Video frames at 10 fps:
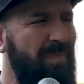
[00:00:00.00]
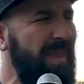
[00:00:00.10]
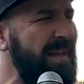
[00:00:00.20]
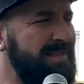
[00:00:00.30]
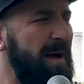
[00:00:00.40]

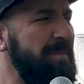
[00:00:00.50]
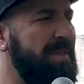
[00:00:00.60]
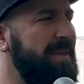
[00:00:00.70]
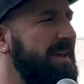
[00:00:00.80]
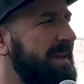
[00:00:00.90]
it's got me
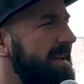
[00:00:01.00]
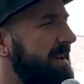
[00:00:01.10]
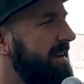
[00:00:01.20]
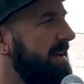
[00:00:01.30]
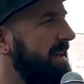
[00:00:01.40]
thinking
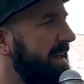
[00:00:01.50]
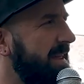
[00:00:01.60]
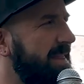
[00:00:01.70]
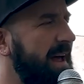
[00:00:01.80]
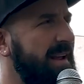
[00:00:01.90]

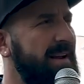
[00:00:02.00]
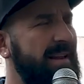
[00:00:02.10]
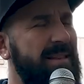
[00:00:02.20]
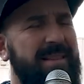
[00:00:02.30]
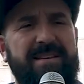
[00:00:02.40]
that
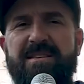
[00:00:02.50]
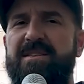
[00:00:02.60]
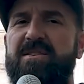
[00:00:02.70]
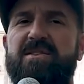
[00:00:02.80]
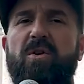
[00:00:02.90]
this
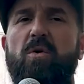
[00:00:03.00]
is so